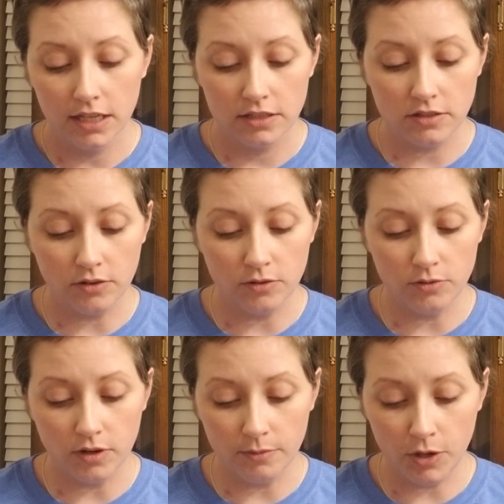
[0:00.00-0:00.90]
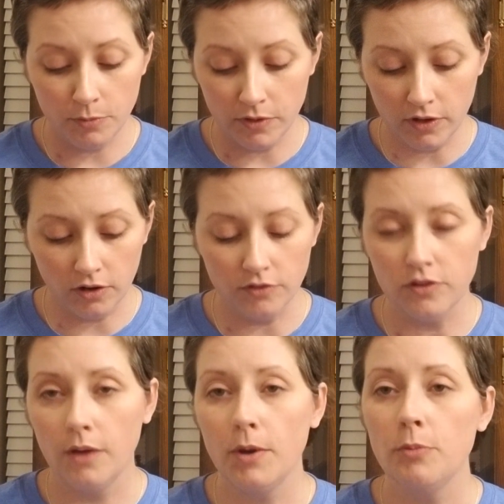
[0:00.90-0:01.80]
So I'm hoping there
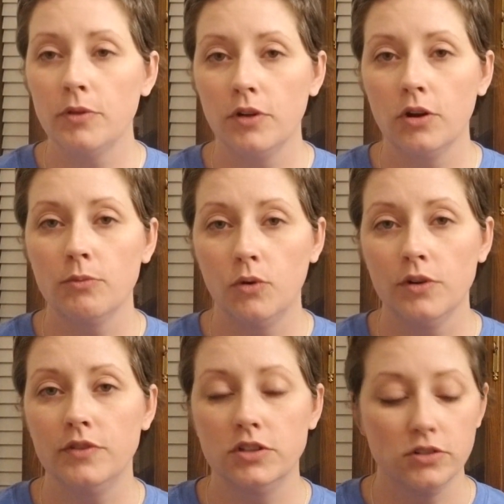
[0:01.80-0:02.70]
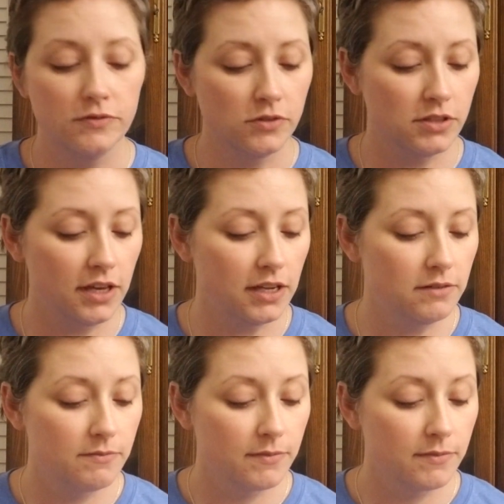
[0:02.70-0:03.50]
are more adventures for Slade.